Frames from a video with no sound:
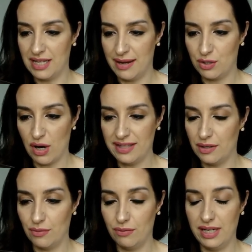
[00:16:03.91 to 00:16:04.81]
I tried to
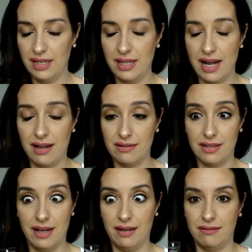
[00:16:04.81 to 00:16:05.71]
read it and I was
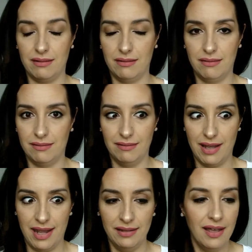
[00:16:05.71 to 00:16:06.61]
like,
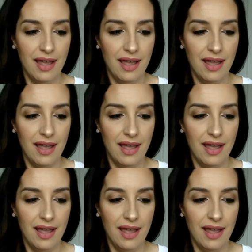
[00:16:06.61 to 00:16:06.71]
okay.